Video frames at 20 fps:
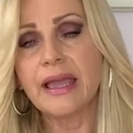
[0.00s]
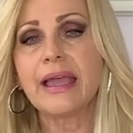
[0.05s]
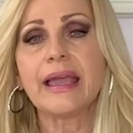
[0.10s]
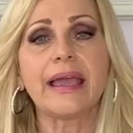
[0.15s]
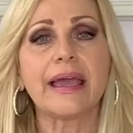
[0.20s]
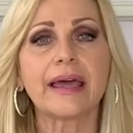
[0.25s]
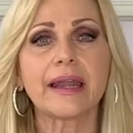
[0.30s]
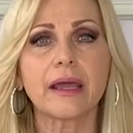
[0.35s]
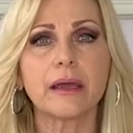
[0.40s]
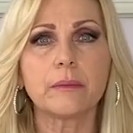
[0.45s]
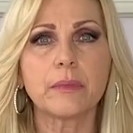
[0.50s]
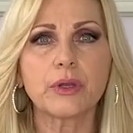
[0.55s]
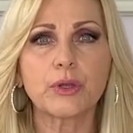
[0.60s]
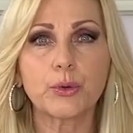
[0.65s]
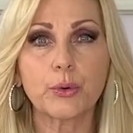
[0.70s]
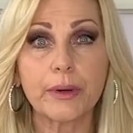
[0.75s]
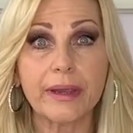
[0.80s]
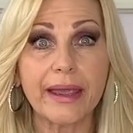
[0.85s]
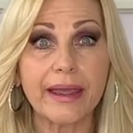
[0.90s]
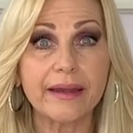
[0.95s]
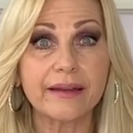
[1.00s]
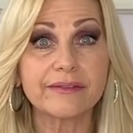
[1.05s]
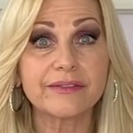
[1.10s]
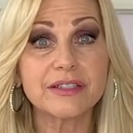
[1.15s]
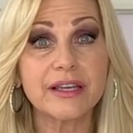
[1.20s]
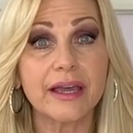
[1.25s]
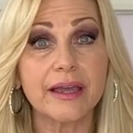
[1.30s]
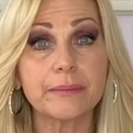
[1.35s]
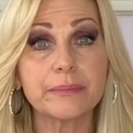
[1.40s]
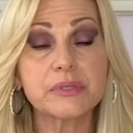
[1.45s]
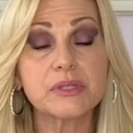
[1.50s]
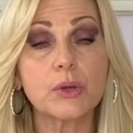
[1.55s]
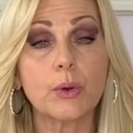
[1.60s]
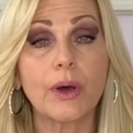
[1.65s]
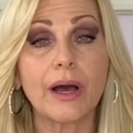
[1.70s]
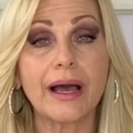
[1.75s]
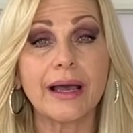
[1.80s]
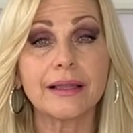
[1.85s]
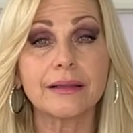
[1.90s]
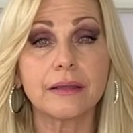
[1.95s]
And I'm a creative type, so
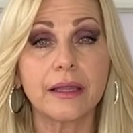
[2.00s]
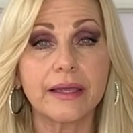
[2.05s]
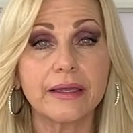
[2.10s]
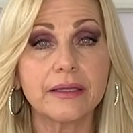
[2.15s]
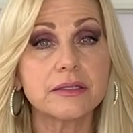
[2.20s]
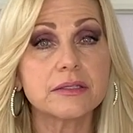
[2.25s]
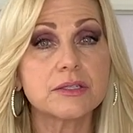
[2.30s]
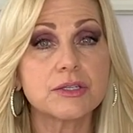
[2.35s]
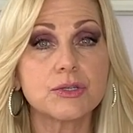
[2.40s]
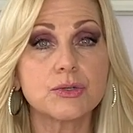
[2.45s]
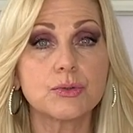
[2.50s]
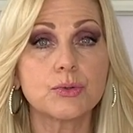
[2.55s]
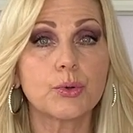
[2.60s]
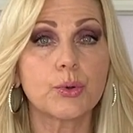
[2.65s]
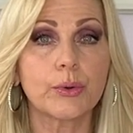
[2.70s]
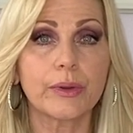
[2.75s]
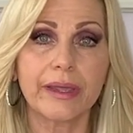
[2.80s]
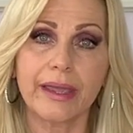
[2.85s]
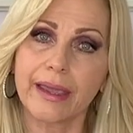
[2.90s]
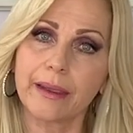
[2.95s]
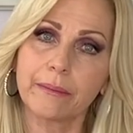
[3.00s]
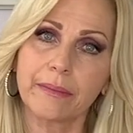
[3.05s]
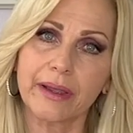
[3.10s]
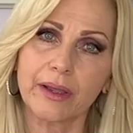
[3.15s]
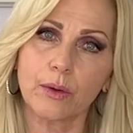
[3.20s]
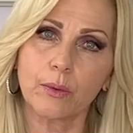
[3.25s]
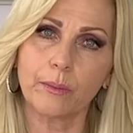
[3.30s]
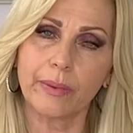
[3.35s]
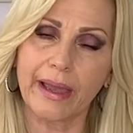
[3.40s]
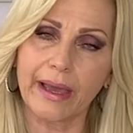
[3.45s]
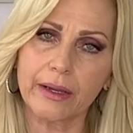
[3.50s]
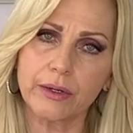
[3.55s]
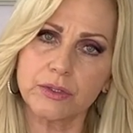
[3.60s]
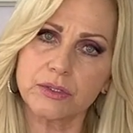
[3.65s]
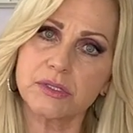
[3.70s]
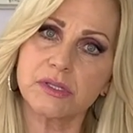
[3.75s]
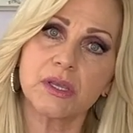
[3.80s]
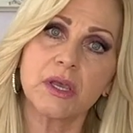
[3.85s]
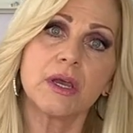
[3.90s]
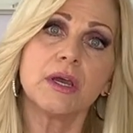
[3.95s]
I like to create my own patterns.